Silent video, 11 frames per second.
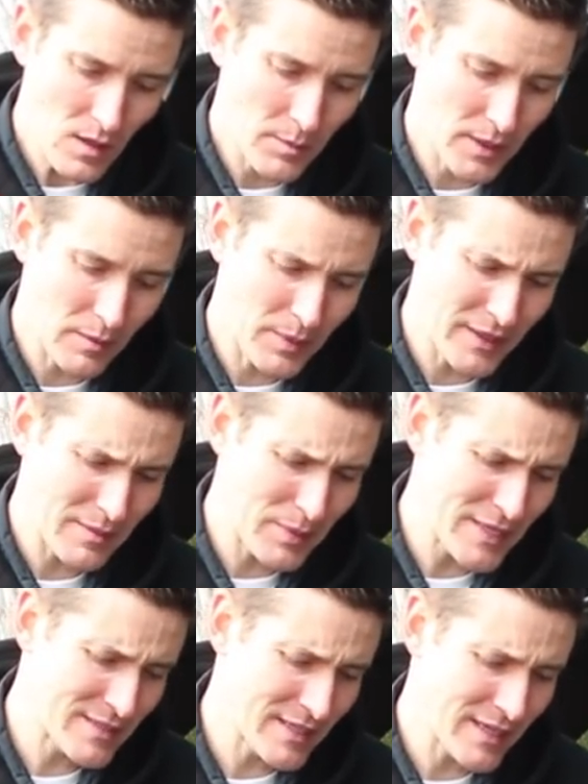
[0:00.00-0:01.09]
but the
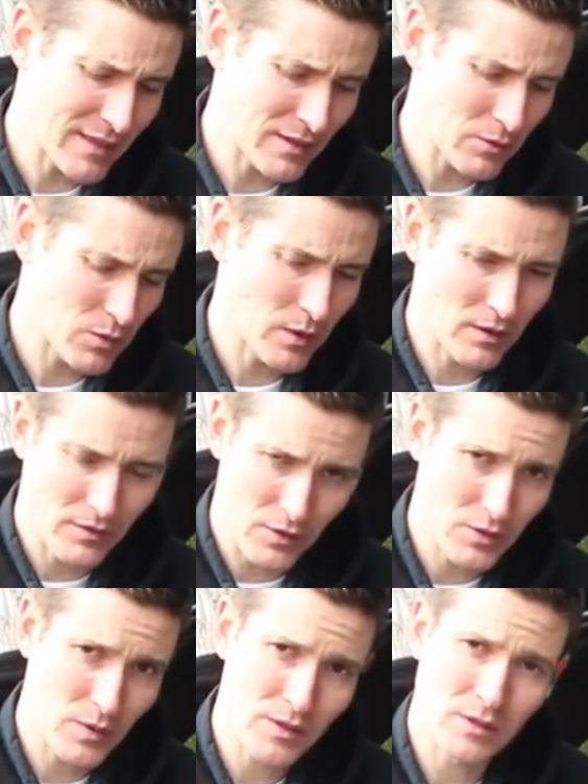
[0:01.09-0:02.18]
PC I think was one of the
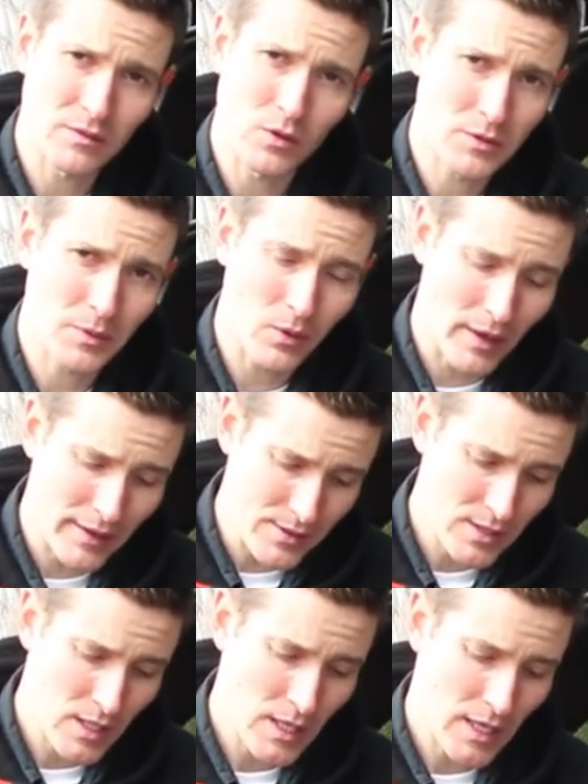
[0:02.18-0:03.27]
first ones, and of course Meguiar's.